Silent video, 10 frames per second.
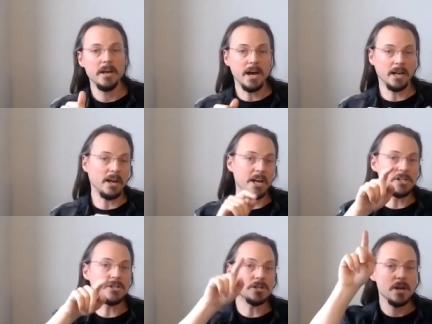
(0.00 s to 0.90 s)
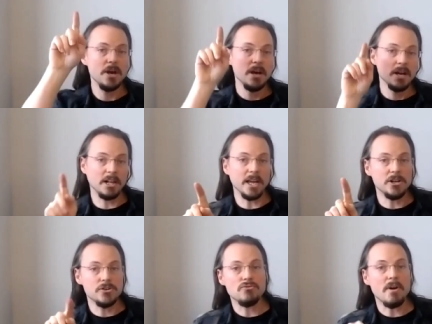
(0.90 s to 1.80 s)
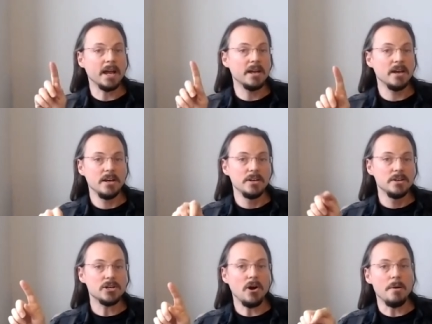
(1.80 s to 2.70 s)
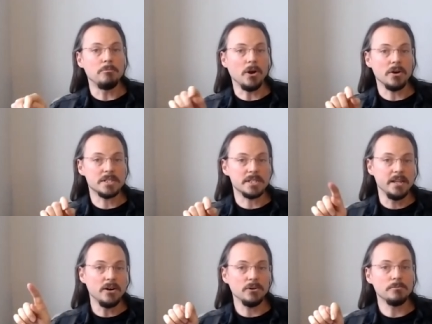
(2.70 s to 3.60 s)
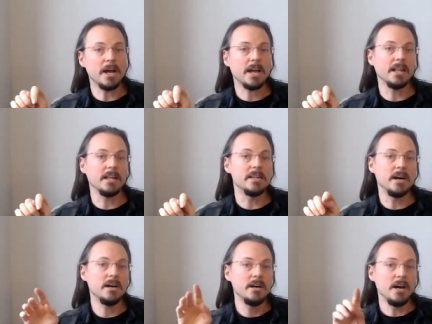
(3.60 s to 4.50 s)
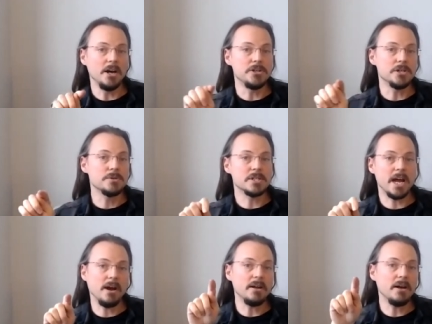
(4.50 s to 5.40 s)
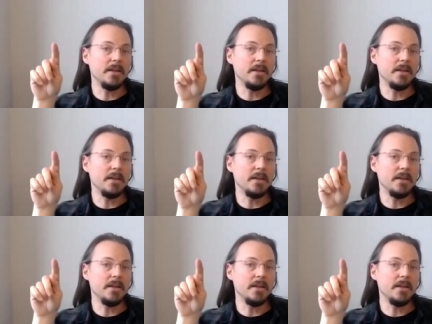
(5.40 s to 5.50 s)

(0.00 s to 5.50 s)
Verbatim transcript: and I actually just click and drag time blocks in on my calendar and just say,